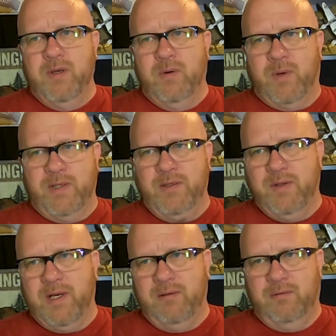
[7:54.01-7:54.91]
why'd they do
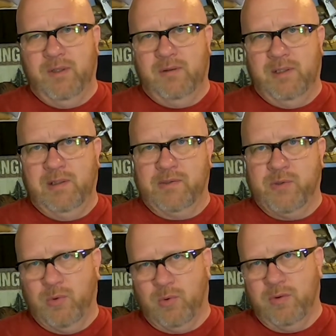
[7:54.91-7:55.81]
that? Well, it looks
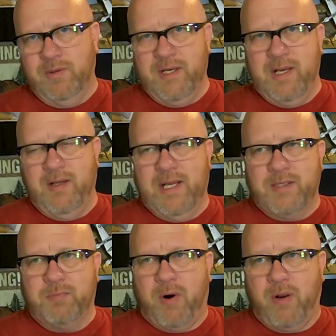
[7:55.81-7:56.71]
cool. And that's
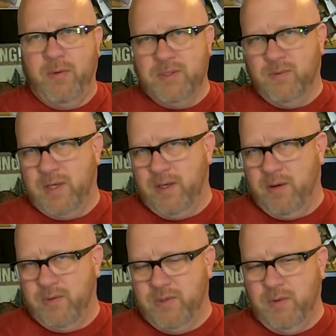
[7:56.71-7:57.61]
part of the reason why I
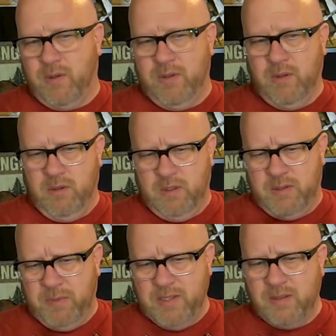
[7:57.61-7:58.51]
was doing all it. It's
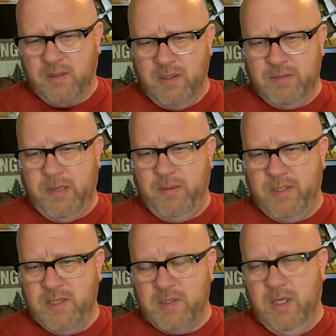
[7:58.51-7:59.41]
basically
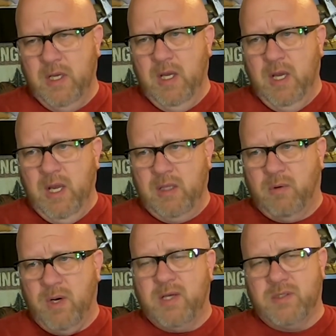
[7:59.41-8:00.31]
experimentation. And the
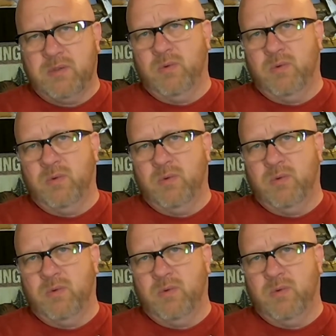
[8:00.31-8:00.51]
row houses